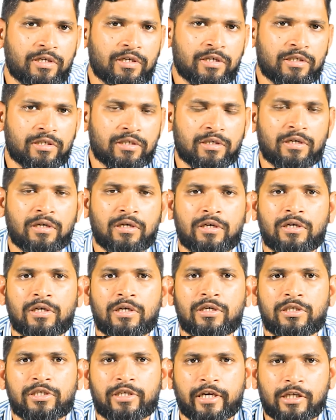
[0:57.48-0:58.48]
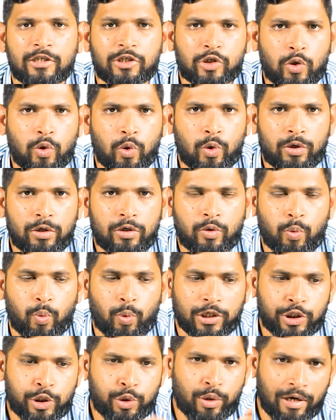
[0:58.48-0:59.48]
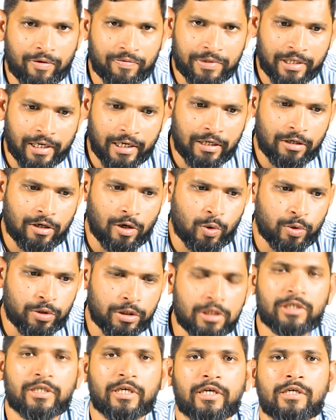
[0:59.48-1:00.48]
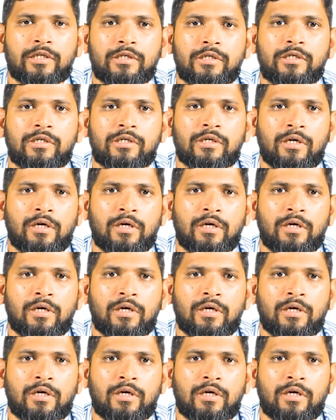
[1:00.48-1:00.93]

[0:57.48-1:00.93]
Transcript: is sales quote. Once you have sent out the sales